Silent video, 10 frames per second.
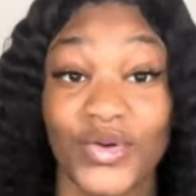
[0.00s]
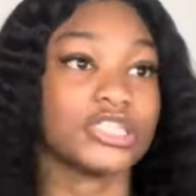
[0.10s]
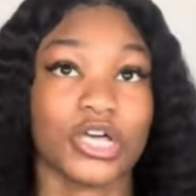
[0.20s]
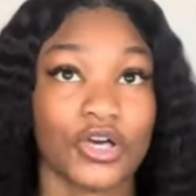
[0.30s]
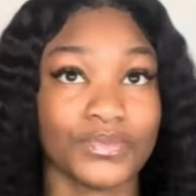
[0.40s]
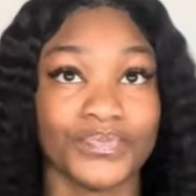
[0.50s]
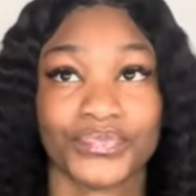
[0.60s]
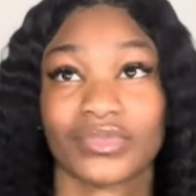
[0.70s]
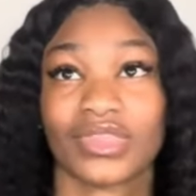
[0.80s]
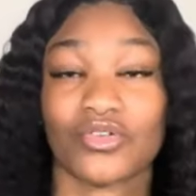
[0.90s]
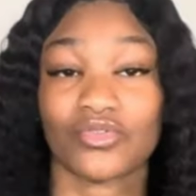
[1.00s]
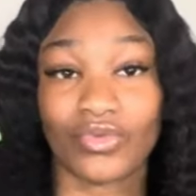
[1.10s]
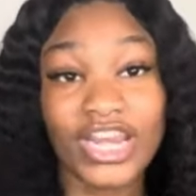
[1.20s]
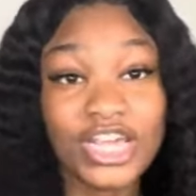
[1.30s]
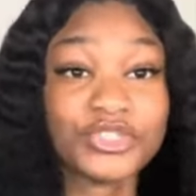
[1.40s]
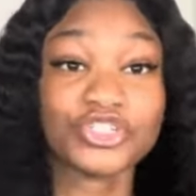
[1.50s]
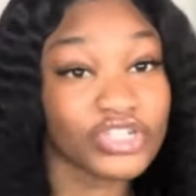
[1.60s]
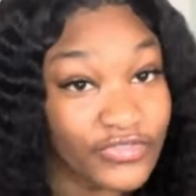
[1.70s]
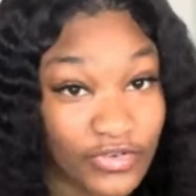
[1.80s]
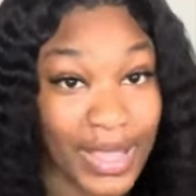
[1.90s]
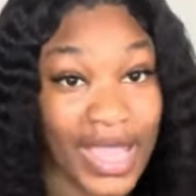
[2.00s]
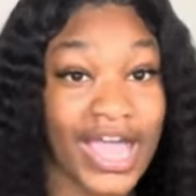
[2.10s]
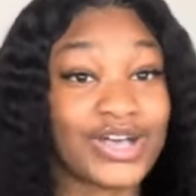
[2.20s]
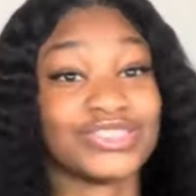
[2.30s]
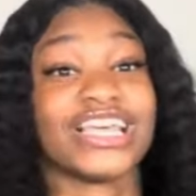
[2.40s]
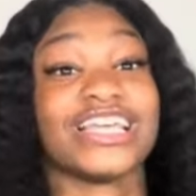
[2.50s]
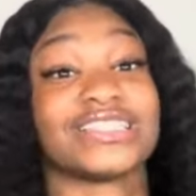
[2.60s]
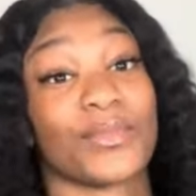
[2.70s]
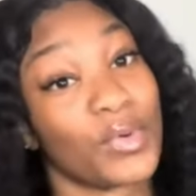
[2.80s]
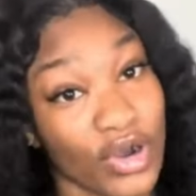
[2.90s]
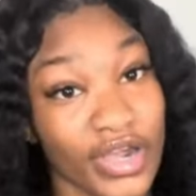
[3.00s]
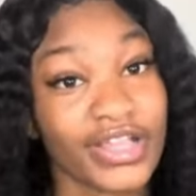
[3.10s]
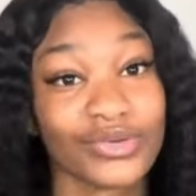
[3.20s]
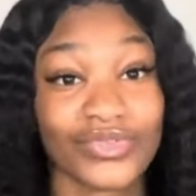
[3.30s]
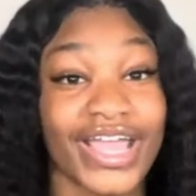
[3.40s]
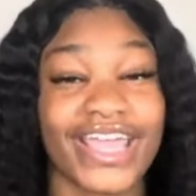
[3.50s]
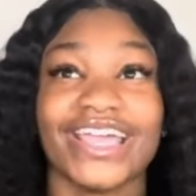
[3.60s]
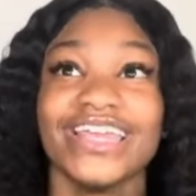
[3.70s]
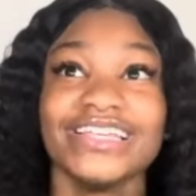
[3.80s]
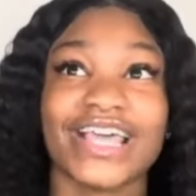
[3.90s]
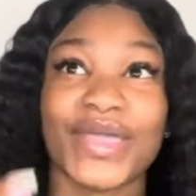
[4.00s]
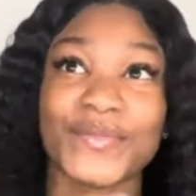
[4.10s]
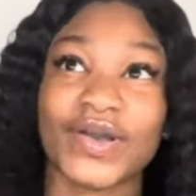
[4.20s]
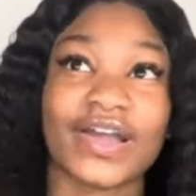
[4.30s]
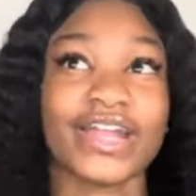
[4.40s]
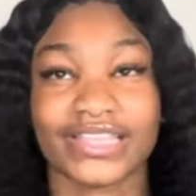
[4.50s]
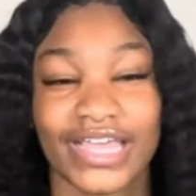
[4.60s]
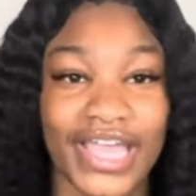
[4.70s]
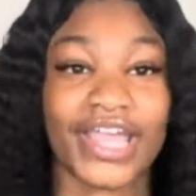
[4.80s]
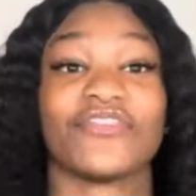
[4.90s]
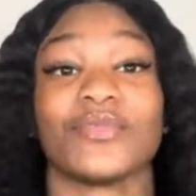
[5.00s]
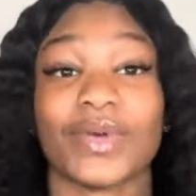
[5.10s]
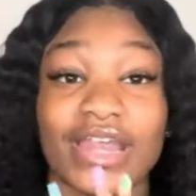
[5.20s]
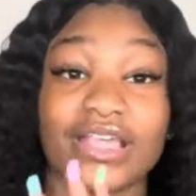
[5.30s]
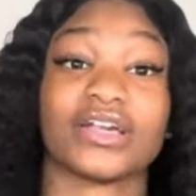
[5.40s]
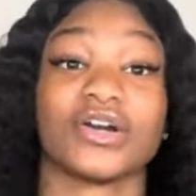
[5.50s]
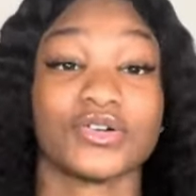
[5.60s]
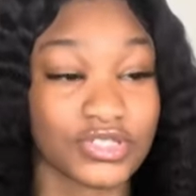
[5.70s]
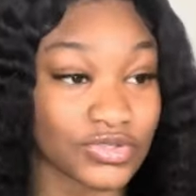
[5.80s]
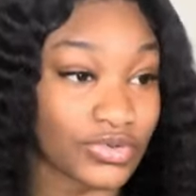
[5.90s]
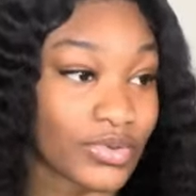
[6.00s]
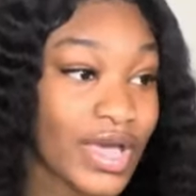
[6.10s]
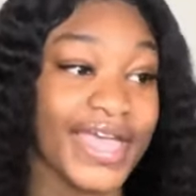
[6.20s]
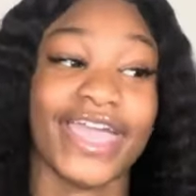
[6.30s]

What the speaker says: So right up the street from my house is a park, right? It is a park that everybody go to.